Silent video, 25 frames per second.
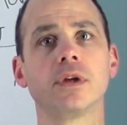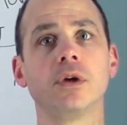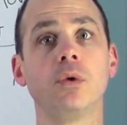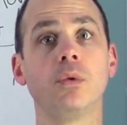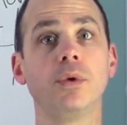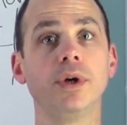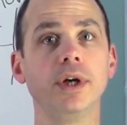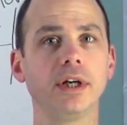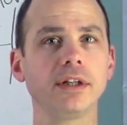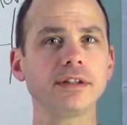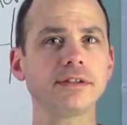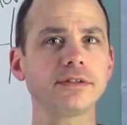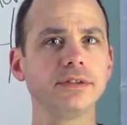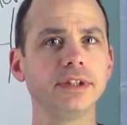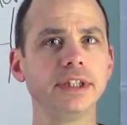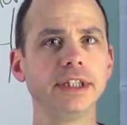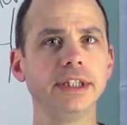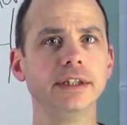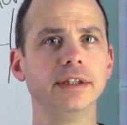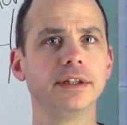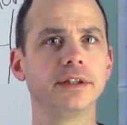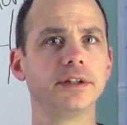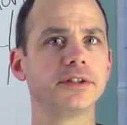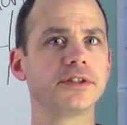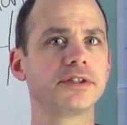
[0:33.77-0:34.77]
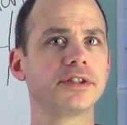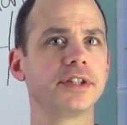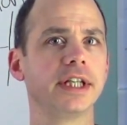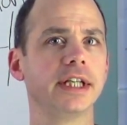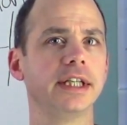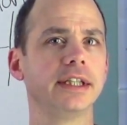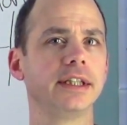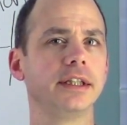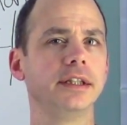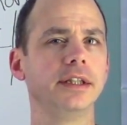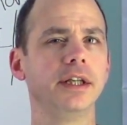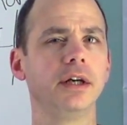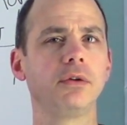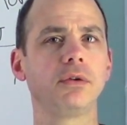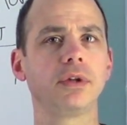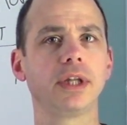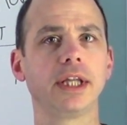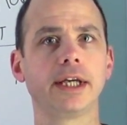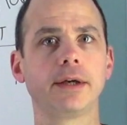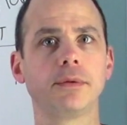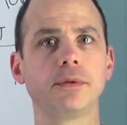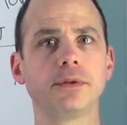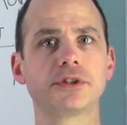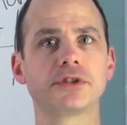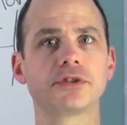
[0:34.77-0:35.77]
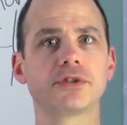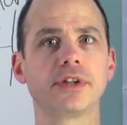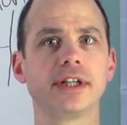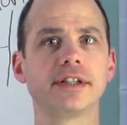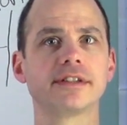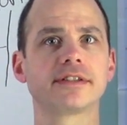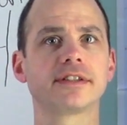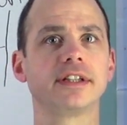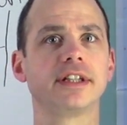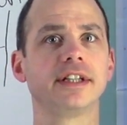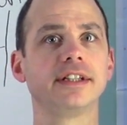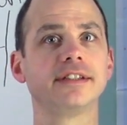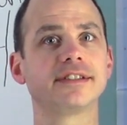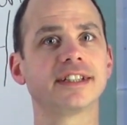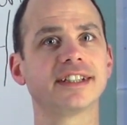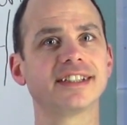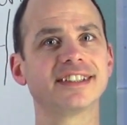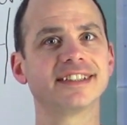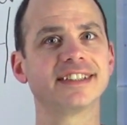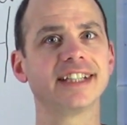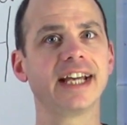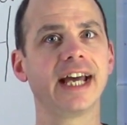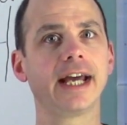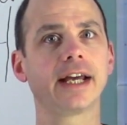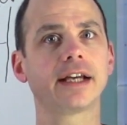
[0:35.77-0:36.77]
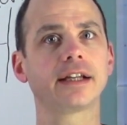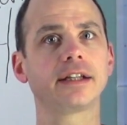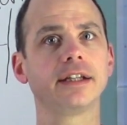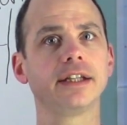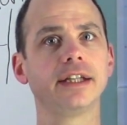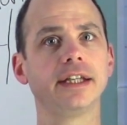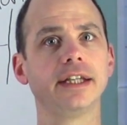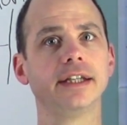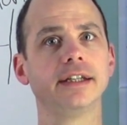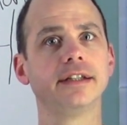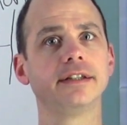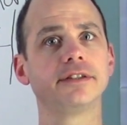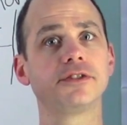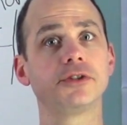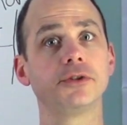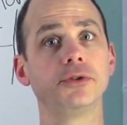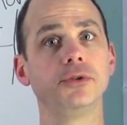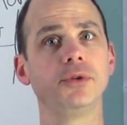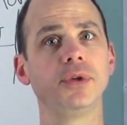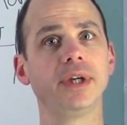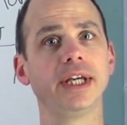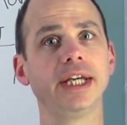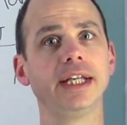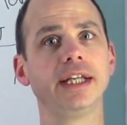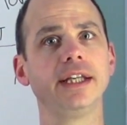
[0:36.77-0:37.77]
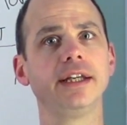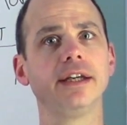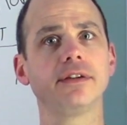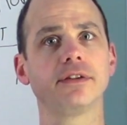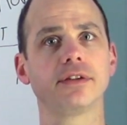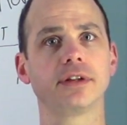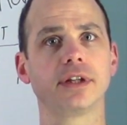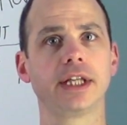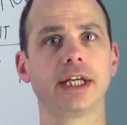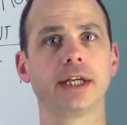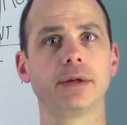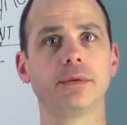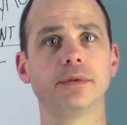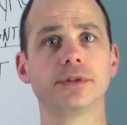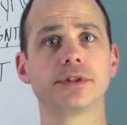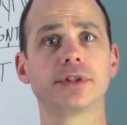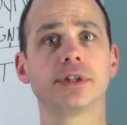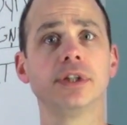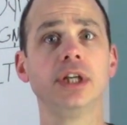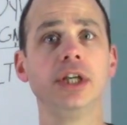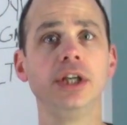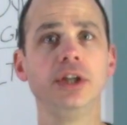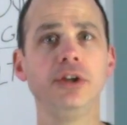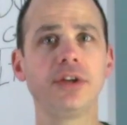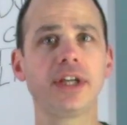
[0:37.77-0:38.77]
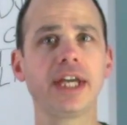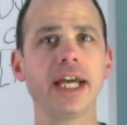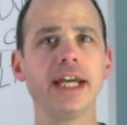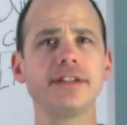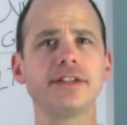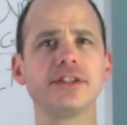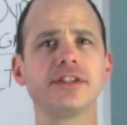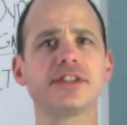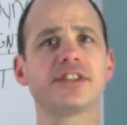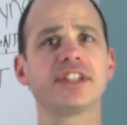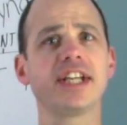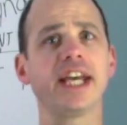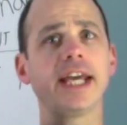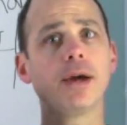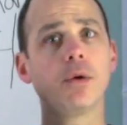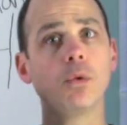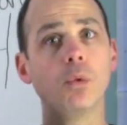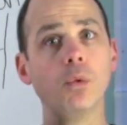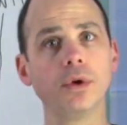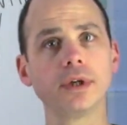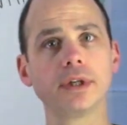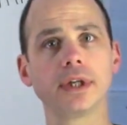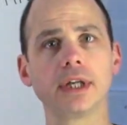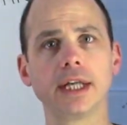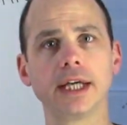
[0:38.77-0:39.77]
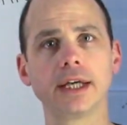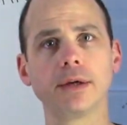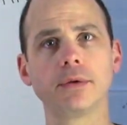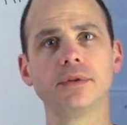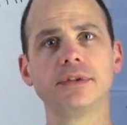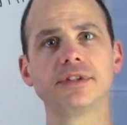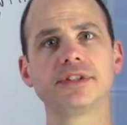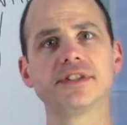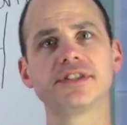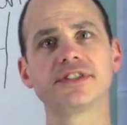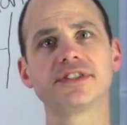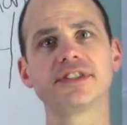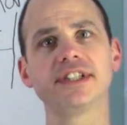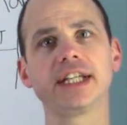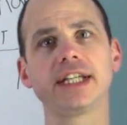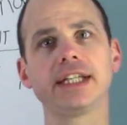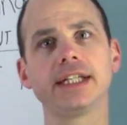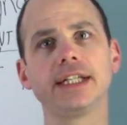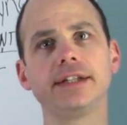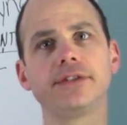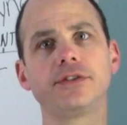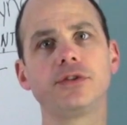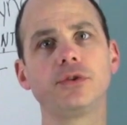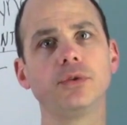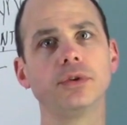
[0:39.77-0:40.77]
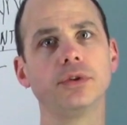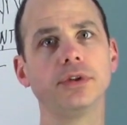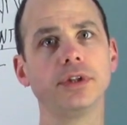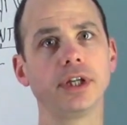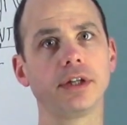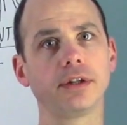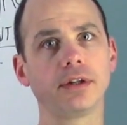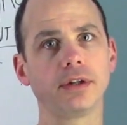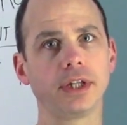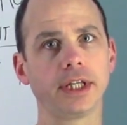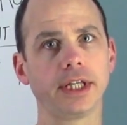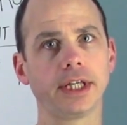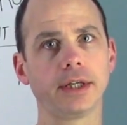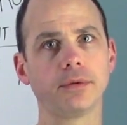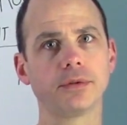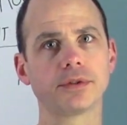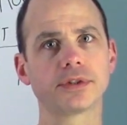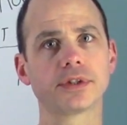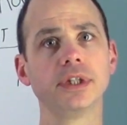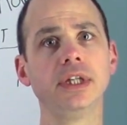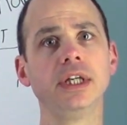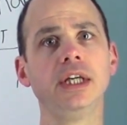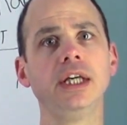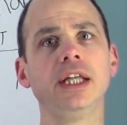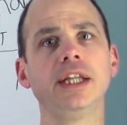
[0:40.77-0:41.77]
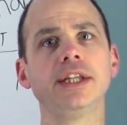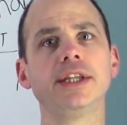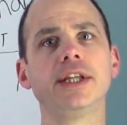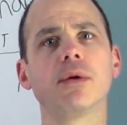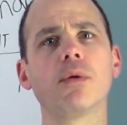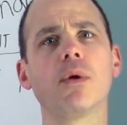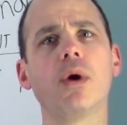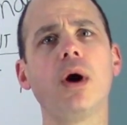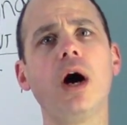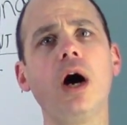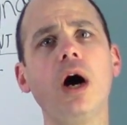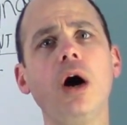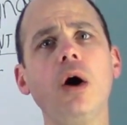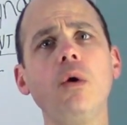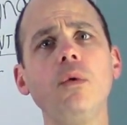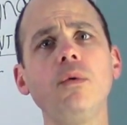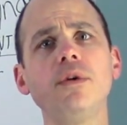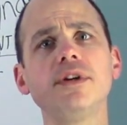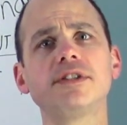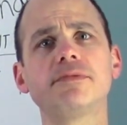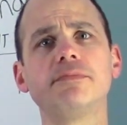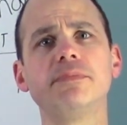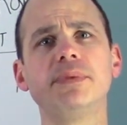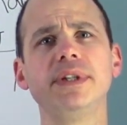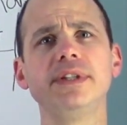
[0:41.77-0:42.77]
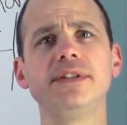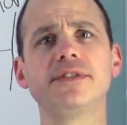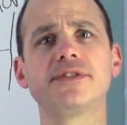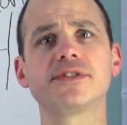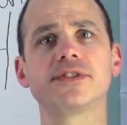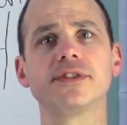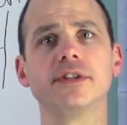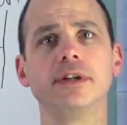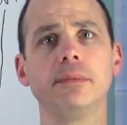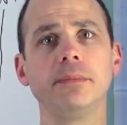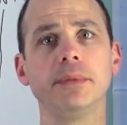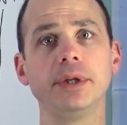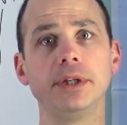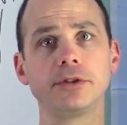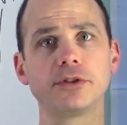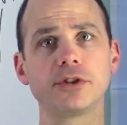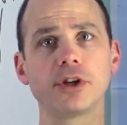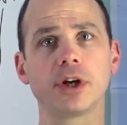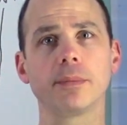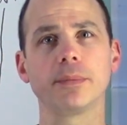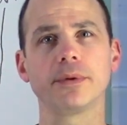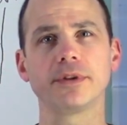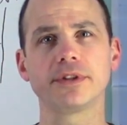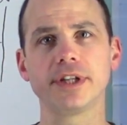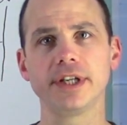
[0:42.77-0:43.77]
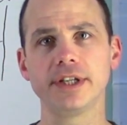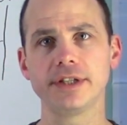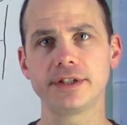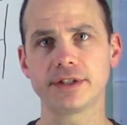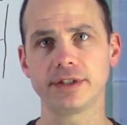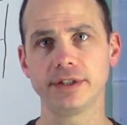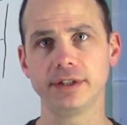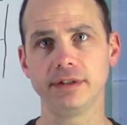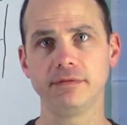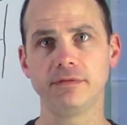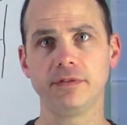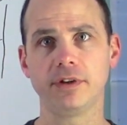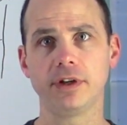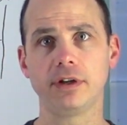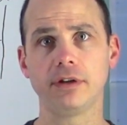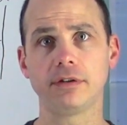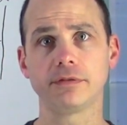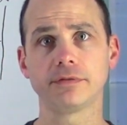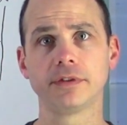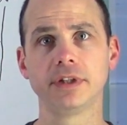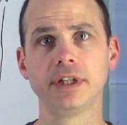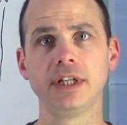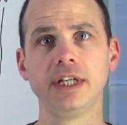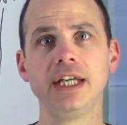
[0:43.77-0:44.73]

We also need to understand that no language translates exactly into any other language. You can't just take one language and stick it into another language. There will always be some interpretation involved.